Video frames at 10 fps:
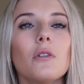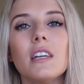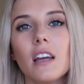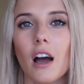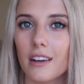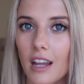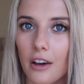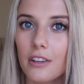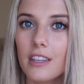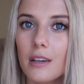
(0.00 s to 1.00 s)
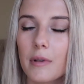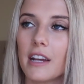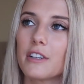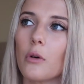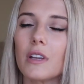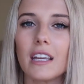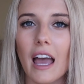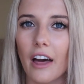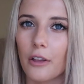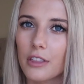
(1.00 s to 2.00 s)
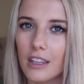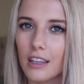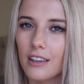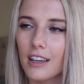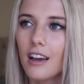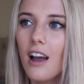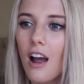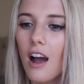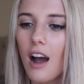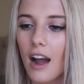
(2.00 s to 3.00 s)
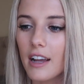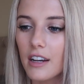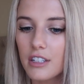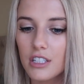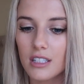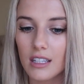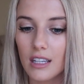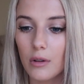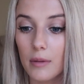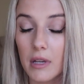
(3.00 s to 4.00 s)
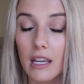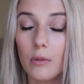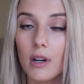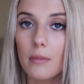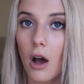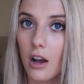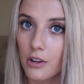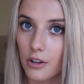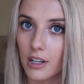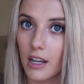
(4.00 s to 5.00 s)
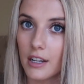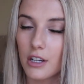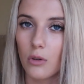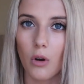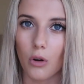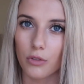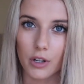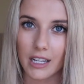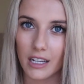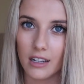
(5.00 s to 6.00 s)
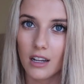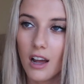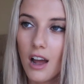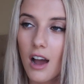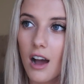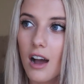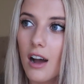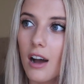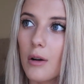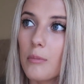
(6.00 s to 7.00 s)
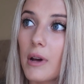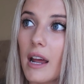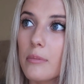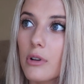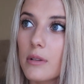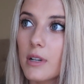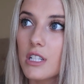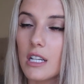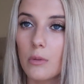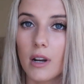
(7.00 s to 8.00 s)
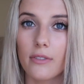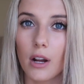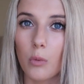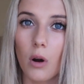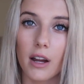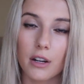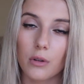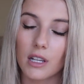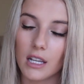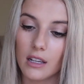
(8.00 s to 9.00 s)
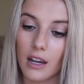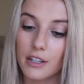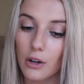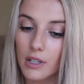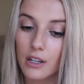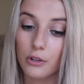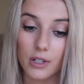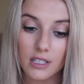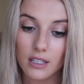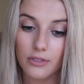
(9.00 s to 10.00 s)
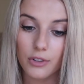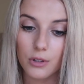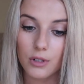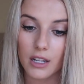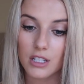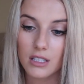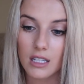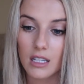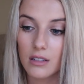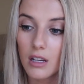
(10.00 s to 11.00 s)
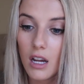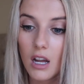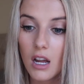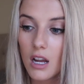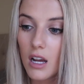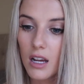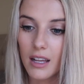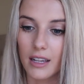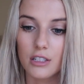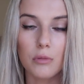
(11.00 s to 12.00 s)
eat unhealthy, but I don't eat healthy. Like, I kind of just eat when I'm hungry. I don't overeat. But I pretty much eat whatever I want. I don't eat greasy food. I just eat like